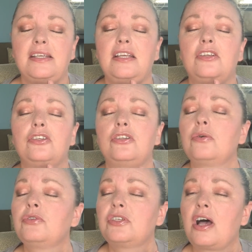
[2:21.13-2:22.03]
It is
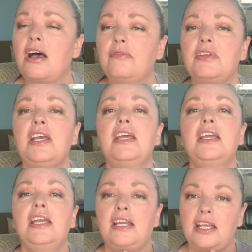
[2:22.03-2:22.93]
so soft
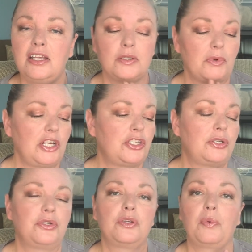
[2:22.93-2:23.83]
it is what I
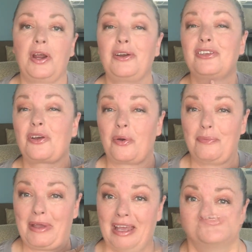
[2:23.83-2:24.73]
choose to wear to go to
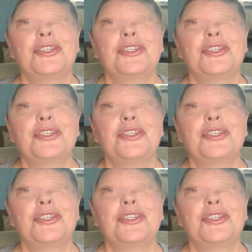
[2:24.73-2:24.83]
bed.